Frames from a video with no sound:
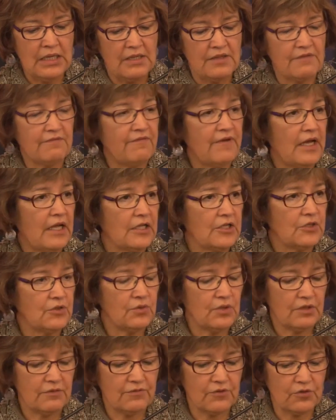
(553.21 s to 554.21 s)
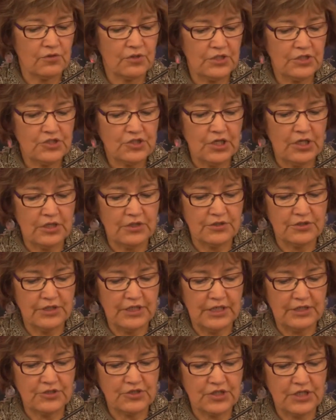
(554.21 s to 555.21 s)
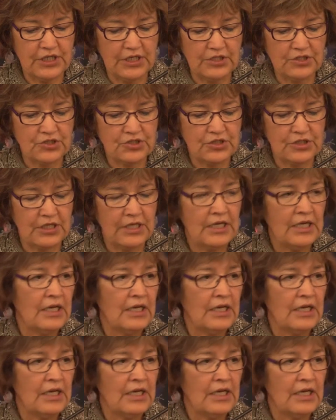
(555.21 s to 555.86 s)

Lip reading: the value of early childhood education.